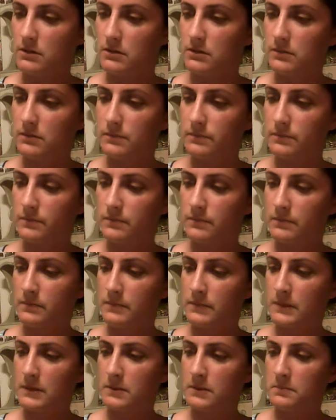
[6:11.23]
Like a blonde.
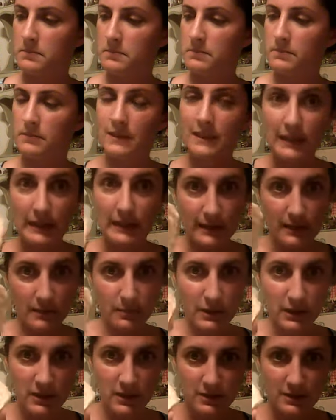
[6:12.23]
Like a
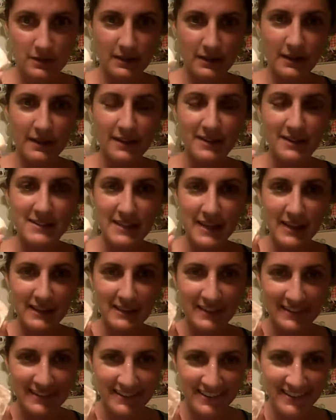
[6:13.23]
blonde. Yeah, exactly.